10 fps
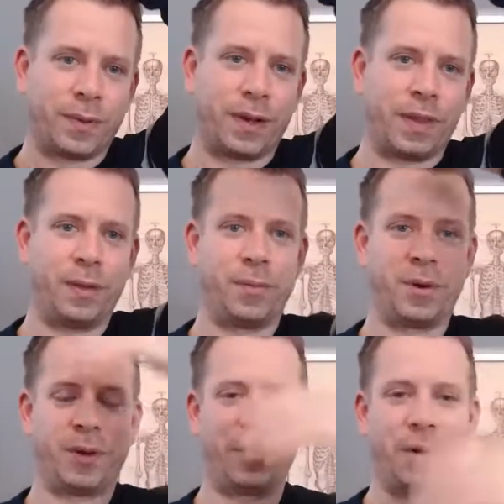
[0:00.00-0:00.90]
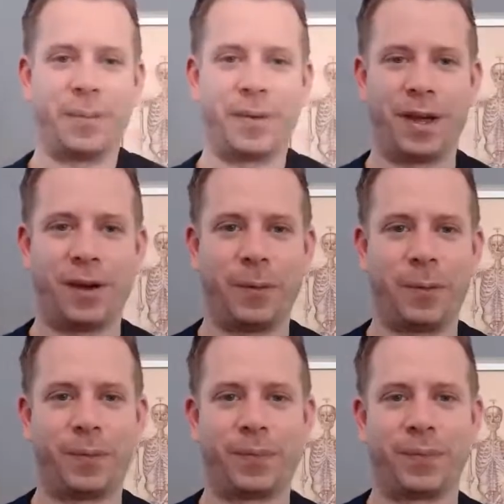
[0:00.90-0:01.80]
And then bring your arm down
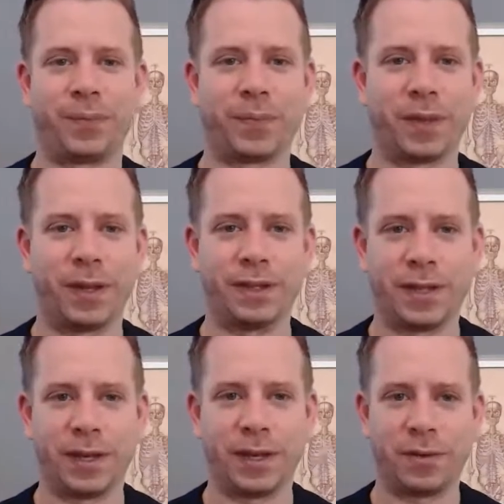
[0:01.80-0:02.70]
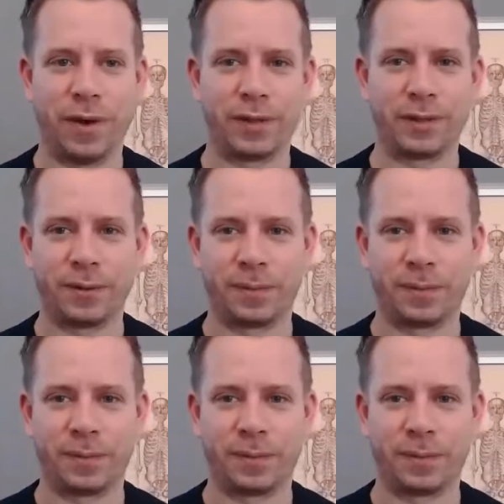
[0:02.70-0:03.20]
and take a rest.